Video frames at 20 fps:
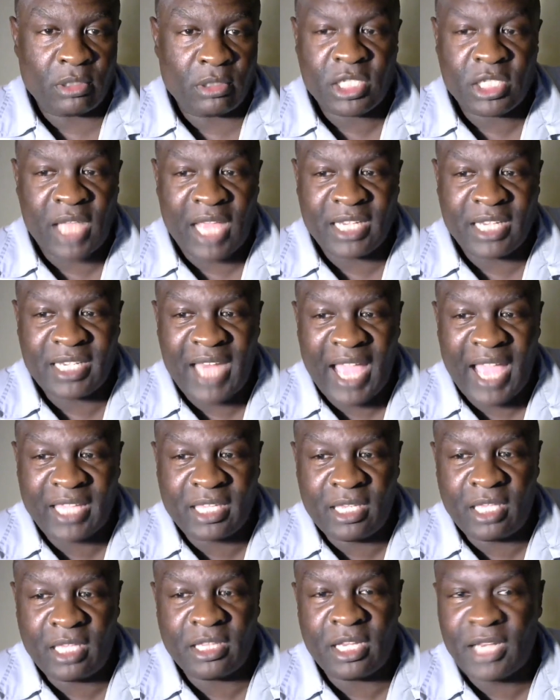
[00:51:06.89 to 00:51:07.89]
Just like
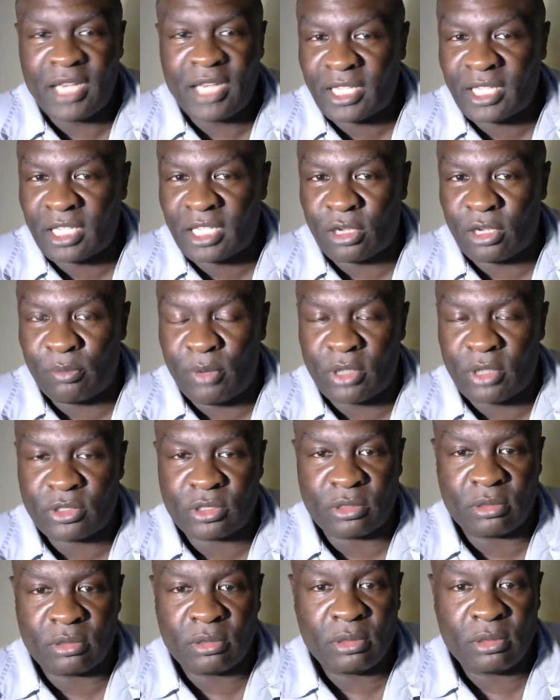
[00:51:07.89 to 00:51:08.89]
Nike in the Nike
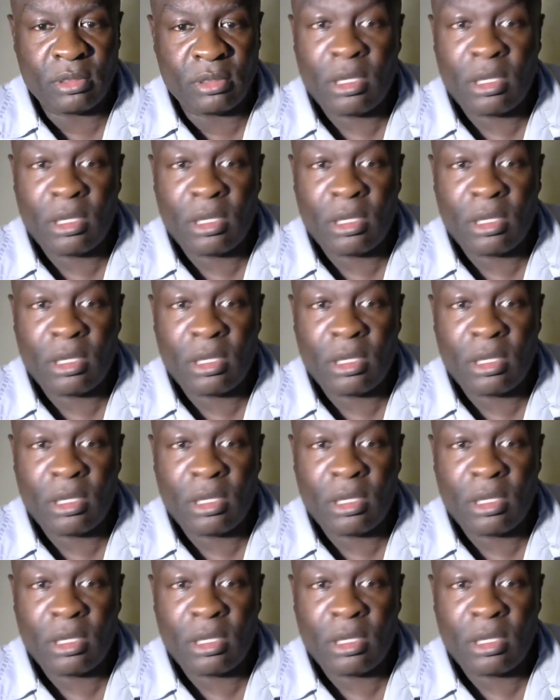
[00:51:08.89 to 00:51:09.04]
commercial.